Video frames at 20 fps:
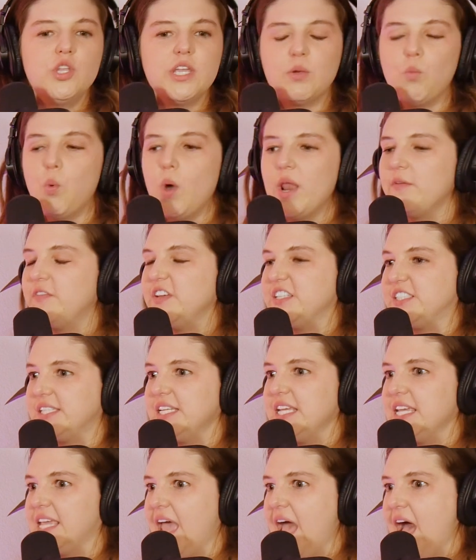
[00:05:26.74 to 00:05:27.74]
What if it's
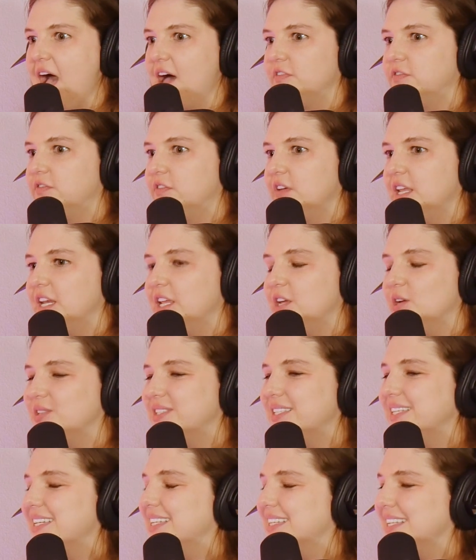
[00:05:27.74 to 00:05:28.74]
decaf? He
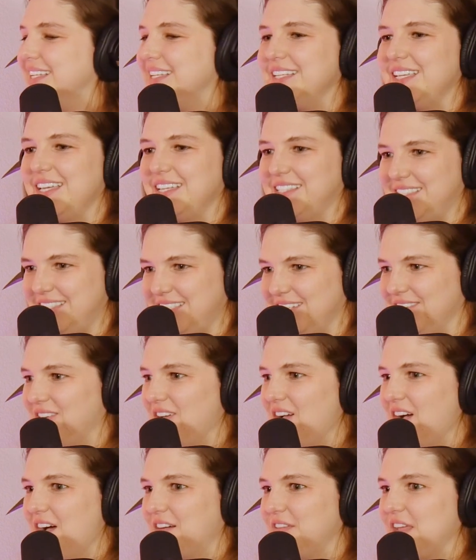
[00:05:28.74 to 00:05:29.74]
goes, it's still
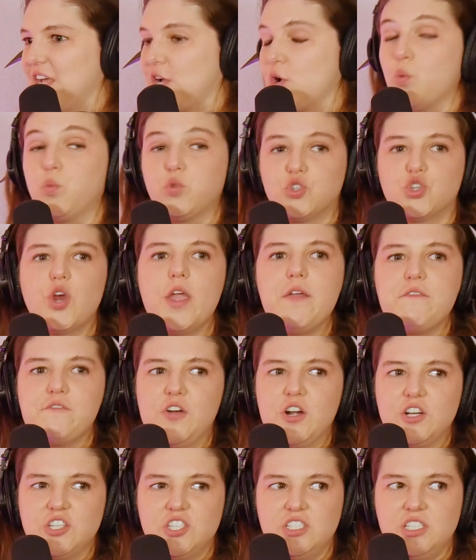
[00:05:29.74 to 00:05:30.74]
coffee. I go, drip
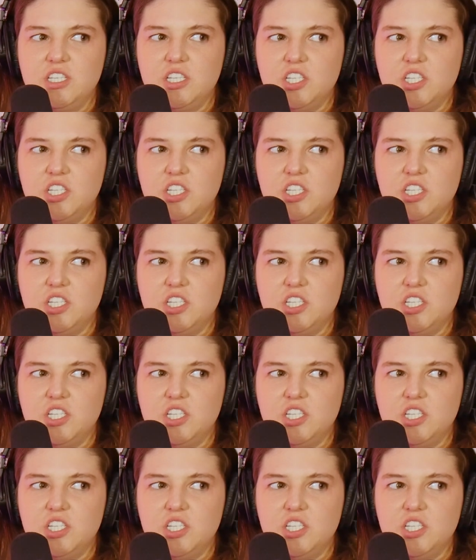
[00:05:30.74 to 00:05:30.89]
versus